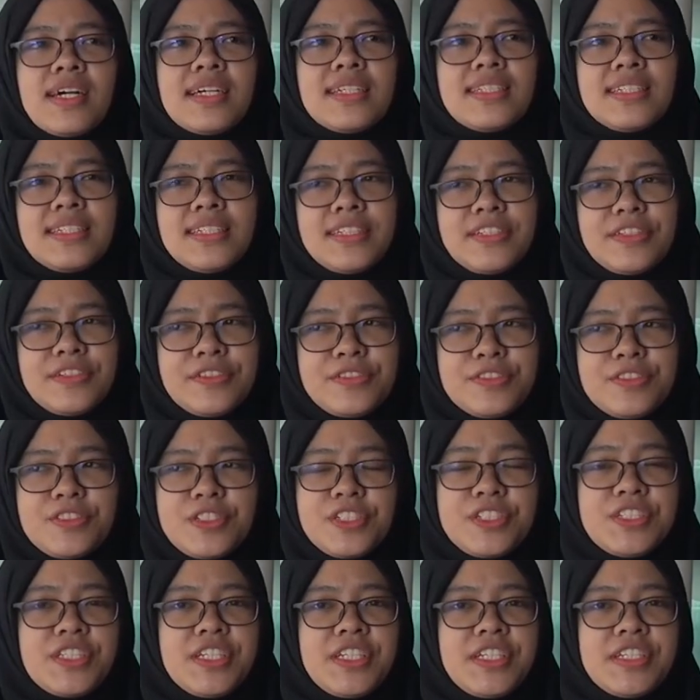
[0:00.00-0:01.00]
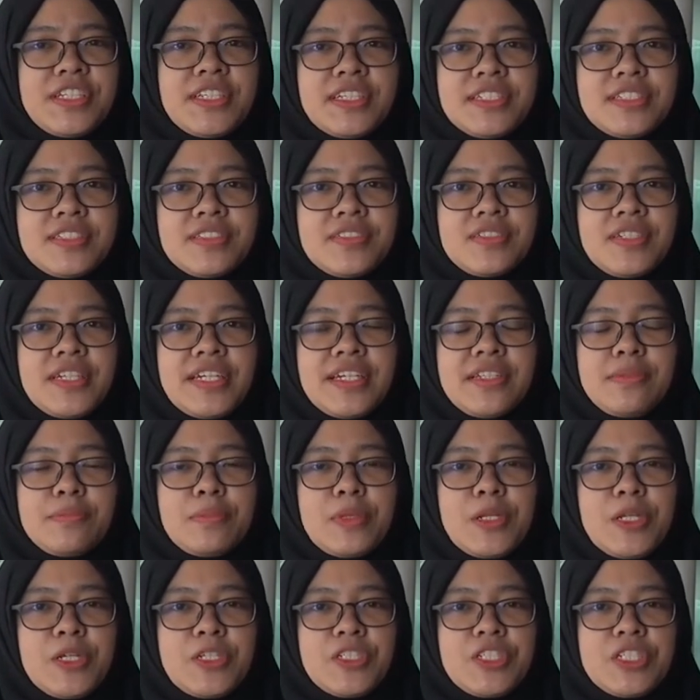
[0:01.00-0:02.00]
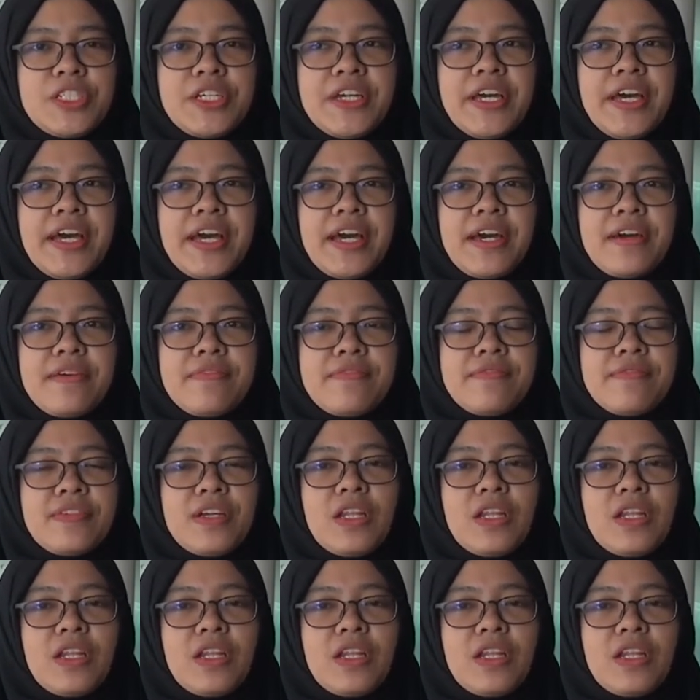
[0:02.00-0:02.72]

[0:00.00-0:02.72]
think construction industry in Malaysia have